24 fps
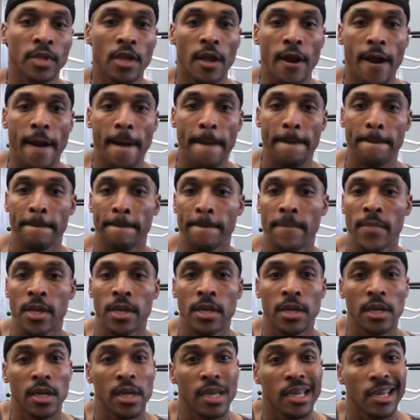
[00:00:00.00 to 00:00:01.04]
All right.
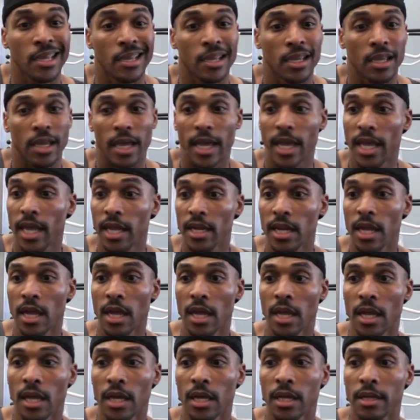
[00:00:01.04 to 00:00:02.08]
And
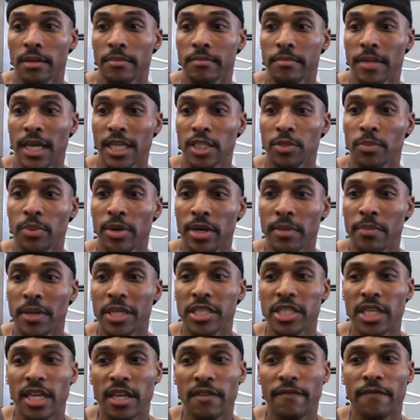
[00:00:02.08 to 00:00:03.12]
that's pretty
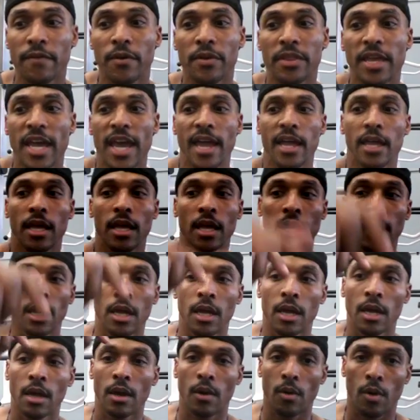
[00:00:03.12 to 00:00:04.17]
much it for that
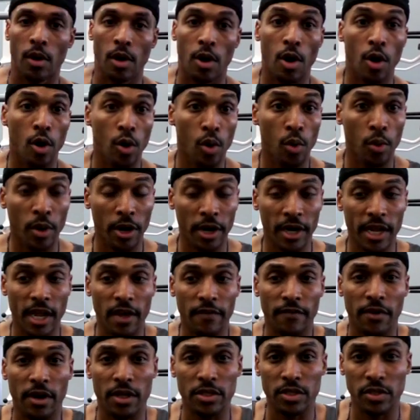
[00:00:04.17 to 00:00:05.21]
whole
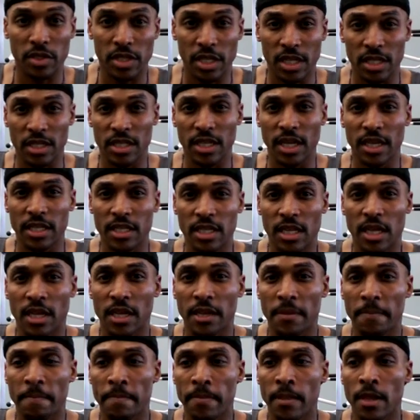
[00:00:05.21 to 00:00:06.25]
workout for just 10 sets.
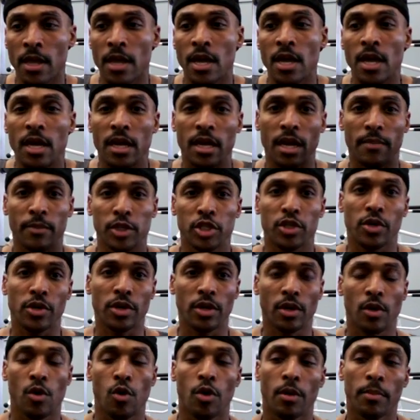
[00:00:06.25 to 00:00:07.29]
Now I'm gonna show you
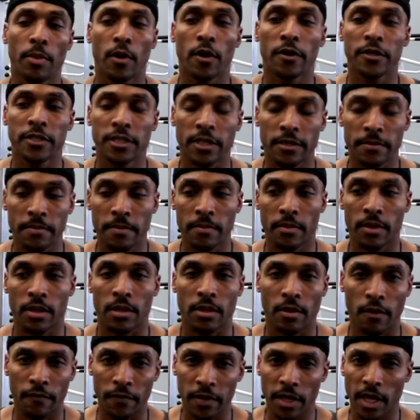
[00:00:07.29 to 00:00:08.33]
the core portion.
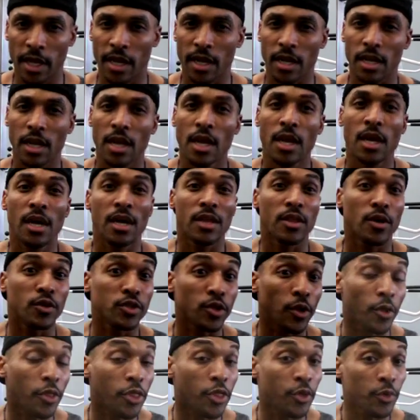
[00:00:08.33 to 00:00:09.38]
Don't forget,
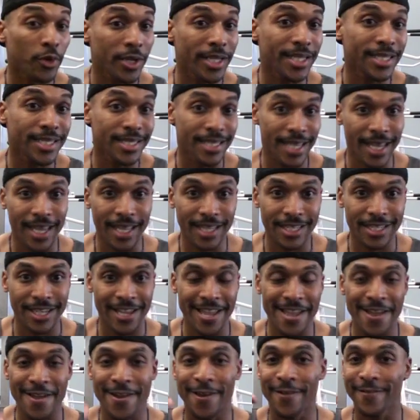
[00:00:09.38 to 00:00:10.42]
those are 3 sets
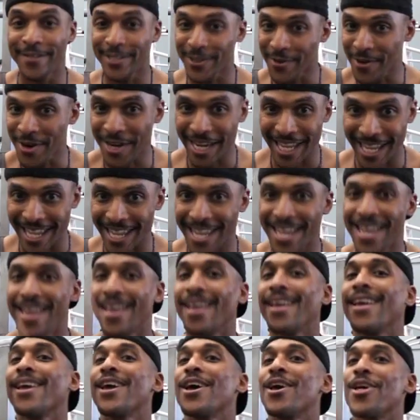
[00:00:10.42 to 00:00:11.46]
of 20.
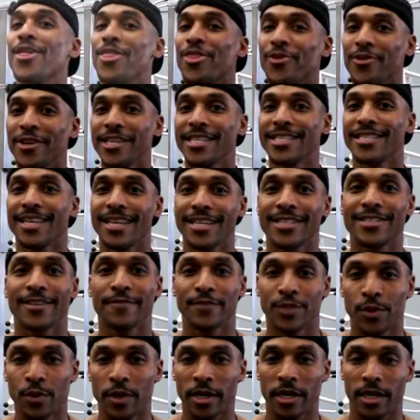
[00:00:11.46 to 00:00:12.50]
3 sets
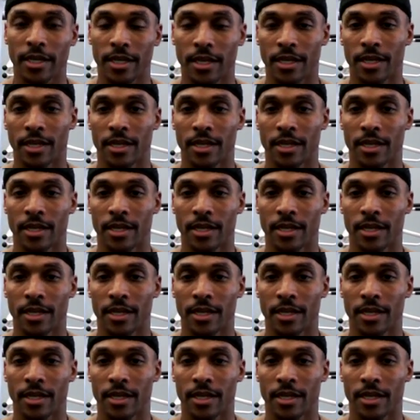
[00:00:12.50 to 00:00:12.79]
of 20.